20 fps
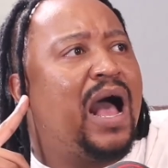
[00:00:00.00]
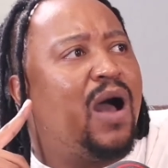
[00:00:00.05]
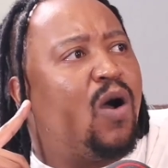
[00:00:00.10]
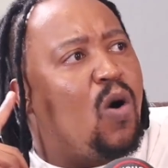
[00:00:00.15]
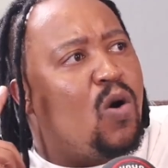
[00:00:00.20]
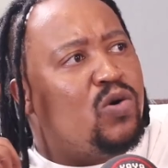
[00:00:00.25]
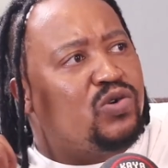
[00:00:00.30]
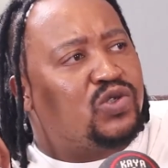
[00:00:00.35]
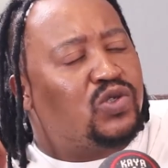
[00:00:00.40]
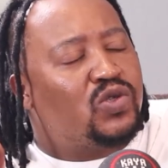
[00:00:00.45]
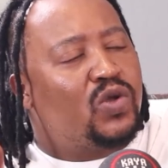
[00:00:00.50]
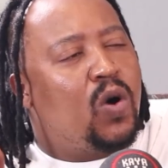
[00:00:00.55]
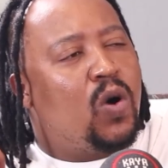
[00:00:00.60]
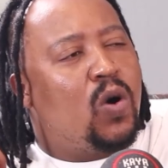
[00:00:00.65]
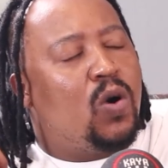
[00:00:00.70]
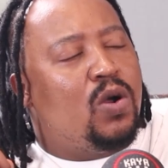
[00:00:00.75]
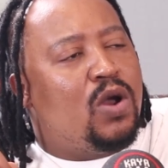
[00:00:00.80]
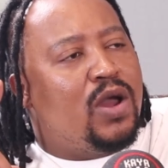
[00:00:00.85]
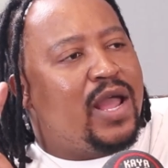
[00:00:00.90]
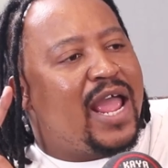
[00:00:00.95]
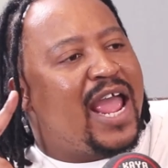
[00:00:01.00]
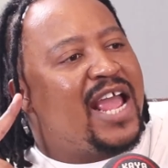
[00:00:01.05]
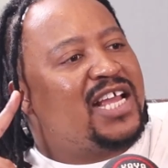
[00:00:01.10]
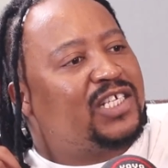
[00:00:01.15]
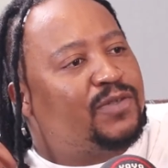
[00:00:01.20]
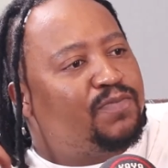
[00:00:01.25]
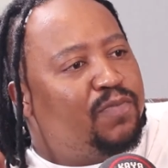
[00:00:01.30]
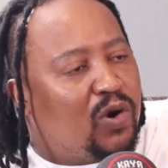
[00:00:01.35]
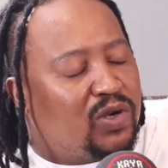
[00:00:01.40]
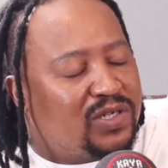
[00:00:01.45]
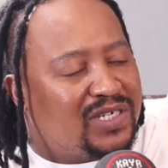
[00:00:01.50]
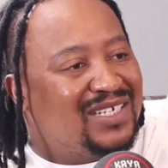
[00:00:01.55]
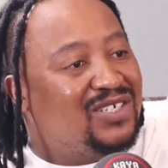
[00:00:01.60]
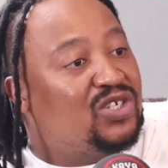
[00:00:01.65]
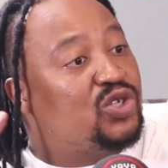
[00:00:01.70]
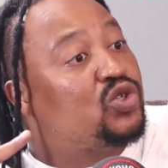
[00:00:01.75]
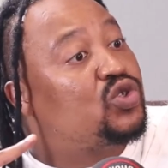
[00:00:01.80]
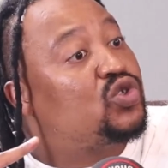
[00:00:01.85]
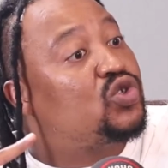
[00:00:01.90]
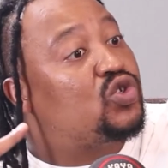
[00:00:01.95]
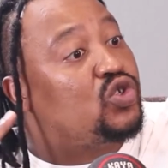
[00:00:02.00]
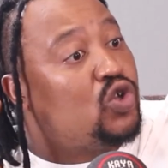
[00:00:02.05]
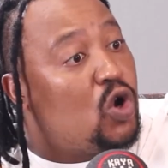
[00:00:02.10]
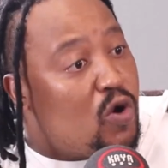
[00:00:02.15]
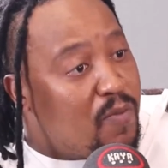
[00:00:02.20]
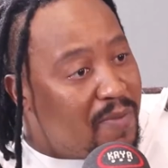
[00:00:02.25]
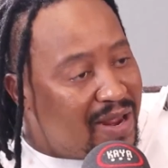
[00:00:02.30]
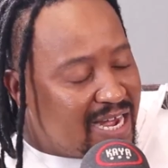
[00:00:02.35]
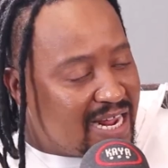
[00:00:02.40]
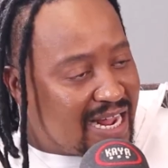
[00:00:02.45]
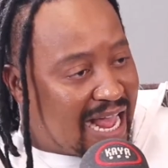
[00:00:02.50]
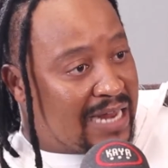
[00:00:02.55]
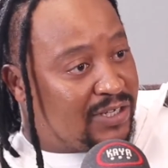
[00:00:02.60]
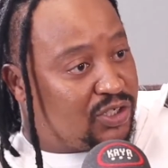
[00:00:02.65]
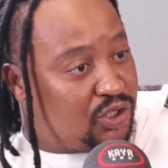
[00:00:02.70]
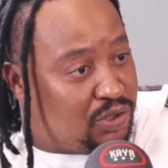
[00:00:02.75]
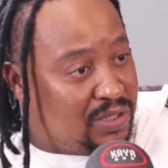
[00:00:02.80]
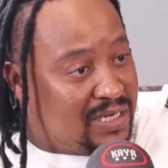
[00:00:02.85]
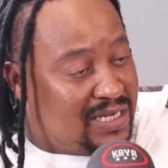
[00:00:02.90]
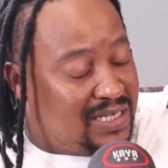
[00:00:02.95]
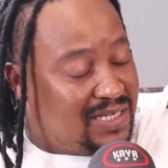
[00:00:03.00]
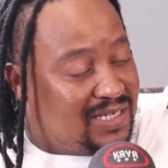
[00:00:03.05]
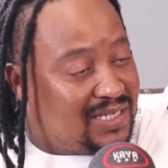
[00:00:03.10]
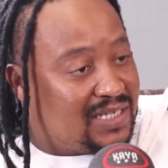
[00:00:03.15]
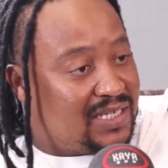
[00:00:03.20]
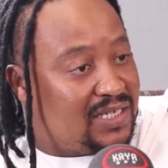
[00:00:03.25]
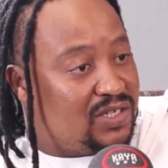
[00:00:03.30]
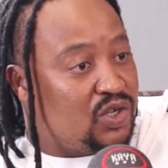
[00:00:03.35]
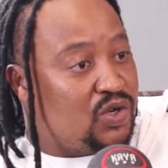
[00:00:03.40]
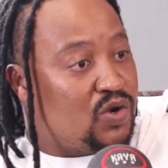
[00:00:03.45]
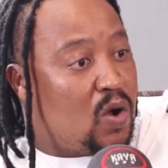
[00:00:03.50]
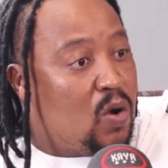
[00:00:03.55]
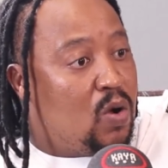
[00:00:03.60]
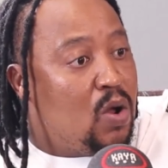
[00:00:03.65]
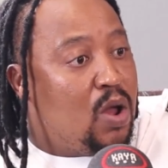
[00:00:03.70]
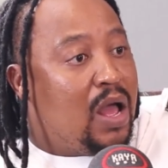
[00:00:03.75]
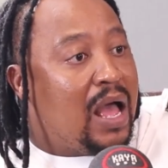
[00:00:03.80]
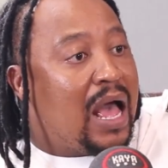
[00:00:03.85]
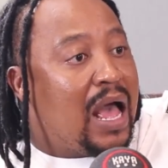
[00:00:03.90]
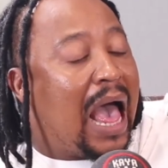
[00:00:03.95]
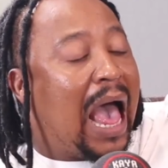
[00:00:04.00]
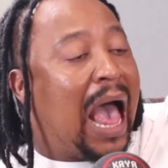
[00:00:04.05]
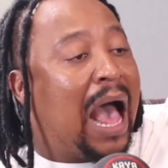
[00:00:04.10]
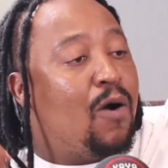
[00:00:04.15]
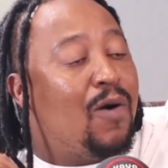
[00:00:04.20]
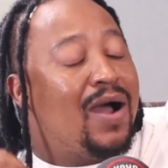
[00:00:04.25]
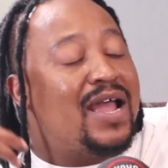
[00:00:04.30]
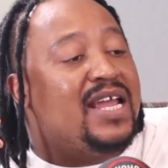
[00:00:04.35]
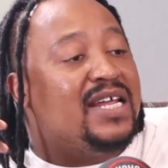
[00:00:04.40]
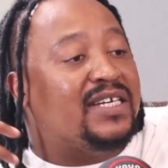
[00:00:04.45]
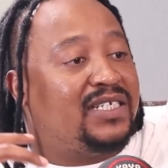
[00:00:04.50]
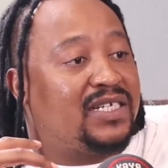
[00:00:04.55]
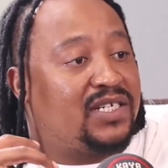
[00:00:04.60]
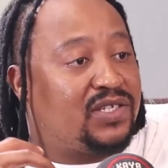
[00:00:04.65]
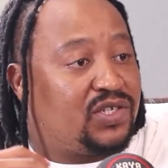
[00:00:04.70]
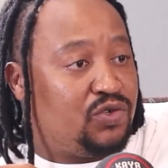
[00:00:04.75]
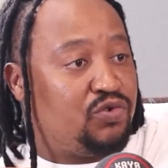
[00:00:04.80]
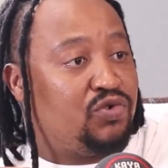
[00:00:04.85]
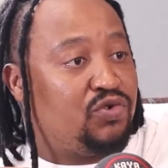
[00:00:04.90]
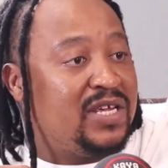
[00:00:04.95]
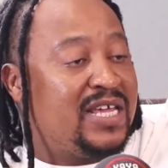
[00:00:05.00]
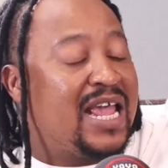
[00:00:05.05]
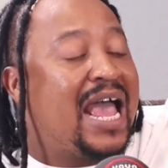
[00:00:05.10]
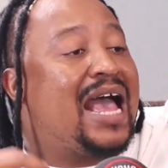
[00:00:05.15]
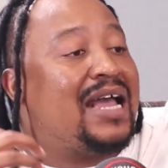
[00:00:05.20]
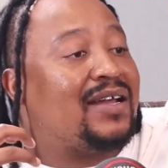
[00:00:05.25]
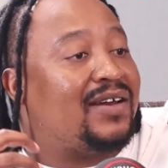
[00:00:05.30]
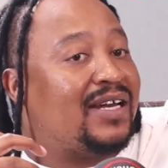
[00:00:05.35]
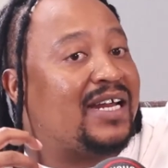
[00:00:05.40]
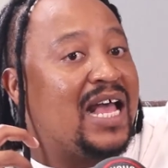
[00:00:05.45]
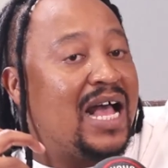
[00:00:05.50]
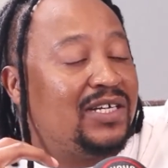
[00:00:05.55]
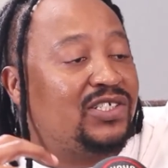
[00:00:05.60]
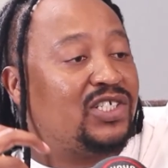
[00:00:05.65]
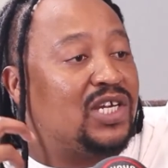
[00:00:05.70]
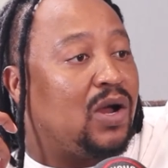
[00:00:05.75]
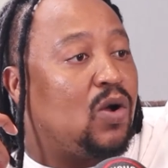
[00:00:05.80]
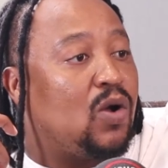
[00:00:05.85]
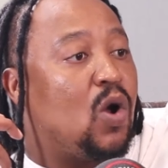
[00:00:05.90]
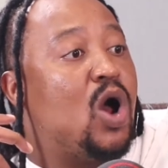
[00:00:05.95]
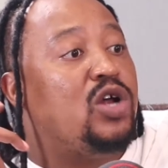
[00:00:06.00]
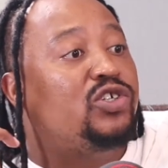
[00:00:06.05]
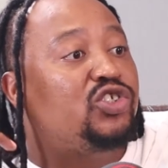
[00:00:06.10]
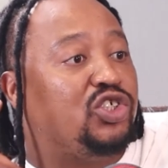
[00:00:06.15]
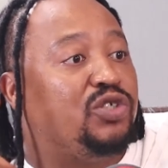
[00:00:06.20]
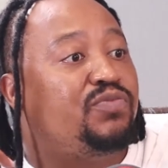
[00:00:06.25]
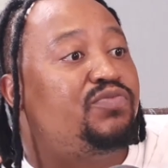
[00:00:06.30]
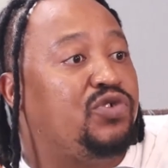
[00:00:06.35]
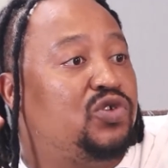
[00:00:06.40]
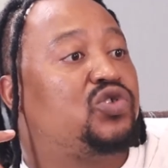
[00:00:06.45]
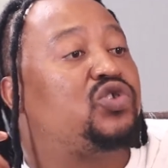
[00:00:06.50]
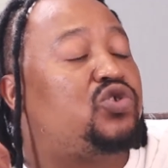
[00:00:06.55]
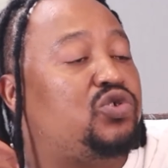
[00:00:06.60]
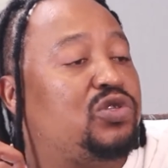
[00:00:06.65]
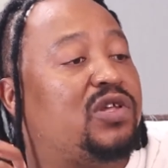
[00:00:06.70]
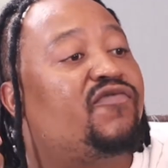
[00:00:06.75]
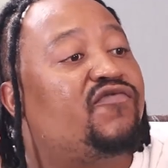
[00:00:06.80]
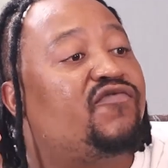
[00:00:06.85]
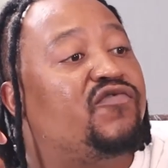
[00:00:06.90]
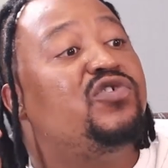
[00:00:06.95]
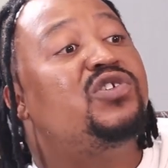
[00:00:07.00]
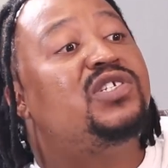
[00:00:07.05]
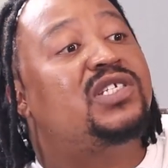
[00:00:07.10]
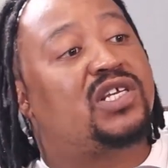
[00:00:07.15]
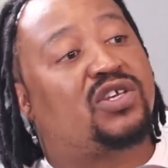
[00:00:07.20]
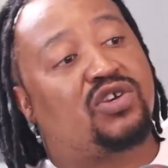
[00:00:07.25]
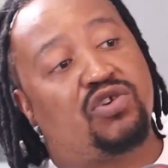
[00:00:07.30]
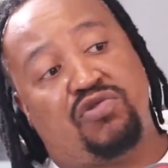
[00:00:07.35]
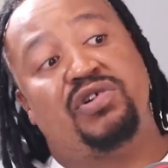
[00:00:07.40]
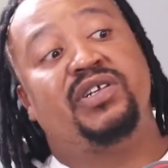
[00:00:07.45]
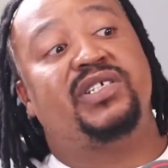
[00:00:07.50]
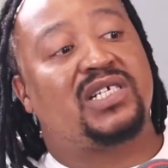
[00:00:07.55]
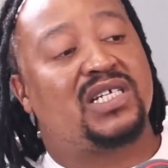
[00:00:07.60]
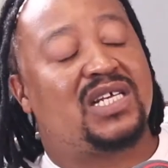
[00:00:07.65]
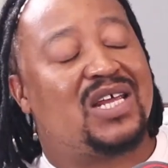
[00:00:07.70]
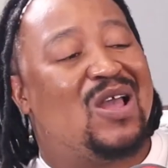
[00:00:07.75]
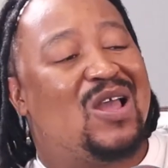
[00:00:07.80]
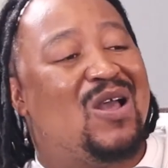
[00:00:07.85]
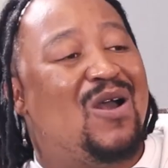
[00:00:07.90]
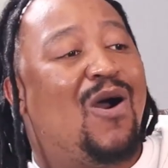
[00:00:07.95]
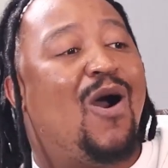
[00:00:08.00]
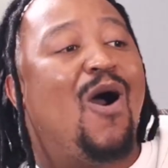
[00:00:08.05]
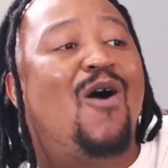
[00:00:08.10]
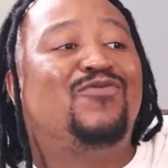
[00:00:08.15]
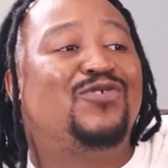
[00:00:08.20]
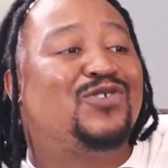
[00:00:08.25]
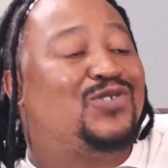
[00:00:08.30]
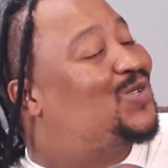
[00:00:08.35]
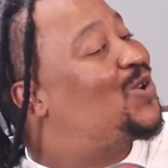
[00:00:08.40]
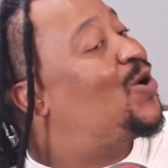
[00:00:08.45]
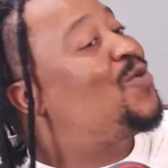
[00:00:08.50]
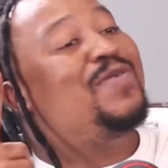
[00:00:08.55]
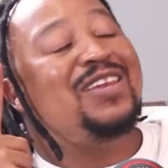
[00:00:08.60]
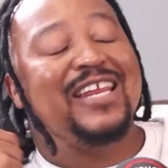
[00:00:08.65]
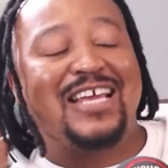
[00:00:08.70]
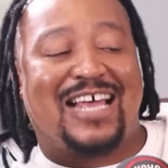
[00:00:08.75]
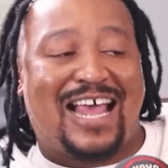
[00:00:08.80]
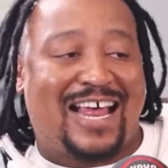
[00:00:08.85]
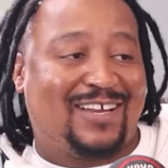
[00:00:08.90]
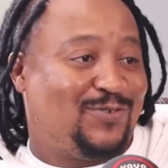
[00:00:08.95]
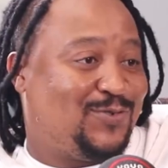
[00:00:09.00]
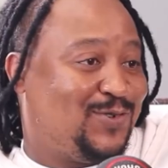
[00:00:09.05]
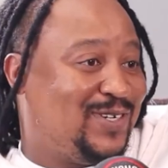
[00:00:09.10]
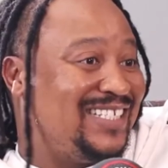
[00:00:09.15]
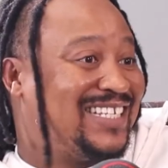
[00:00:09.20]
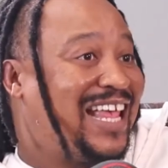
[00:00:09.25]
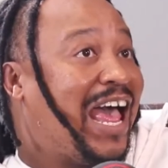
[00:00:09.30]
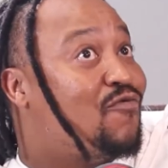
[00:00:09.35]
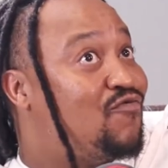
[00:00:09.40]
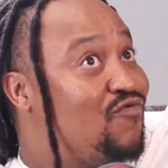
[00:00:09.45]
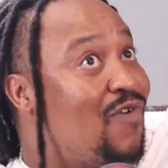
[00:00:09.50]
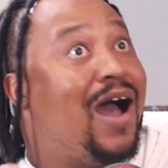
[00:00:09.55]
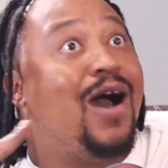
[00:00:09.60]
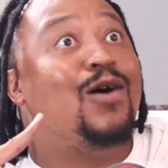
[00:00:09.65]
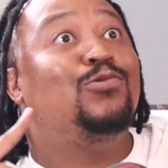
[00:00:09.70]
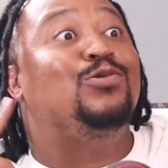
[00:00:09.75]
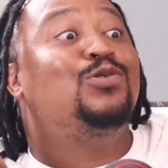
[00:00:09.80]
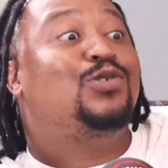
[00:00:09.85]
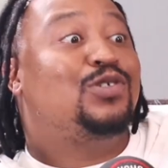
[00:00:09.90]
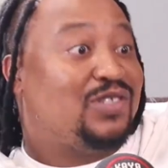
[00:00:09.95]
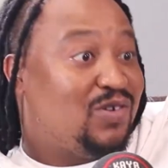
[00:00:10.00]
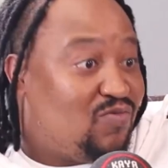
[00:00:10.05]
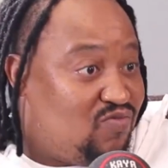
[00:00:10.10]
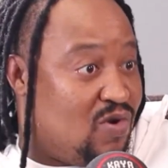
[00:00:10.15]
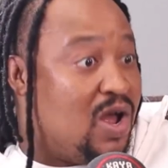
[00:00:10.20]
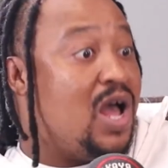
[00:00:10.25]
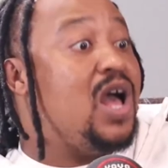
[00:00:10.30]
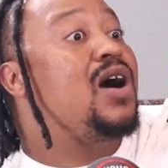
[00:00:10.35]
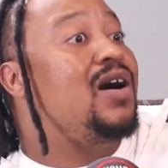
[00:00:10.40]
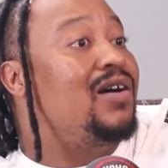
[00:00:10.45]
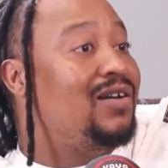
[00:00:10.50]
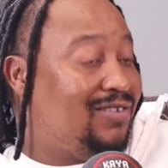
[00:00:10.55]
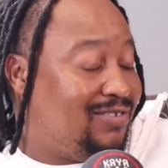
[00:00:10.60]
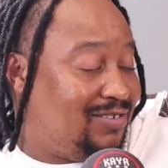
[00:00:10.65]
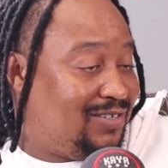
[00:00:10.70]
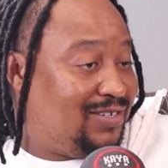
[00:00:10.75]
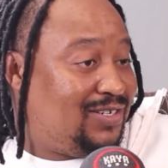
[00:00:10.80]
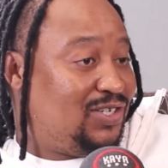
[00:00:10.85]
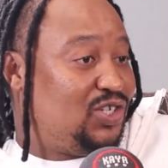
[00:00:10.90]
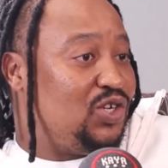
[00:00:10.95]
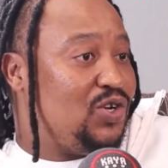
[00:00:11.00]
also exporting to so many countries. Our industry, agriculture, contributes to the food security of so many countries around the world.